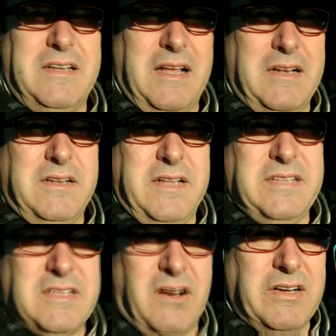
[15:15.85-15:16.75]
and these
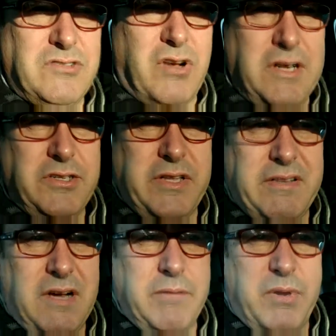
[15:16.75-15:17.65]
guys trying to do
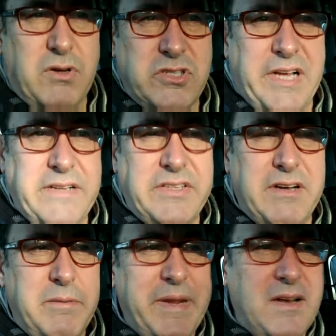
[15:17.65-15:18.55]
their own blockchains, they're
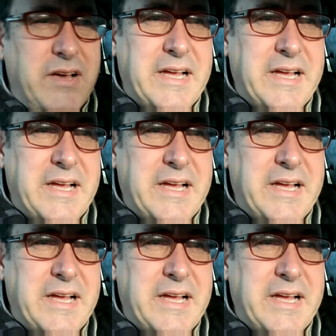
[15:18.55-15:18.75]
a bit like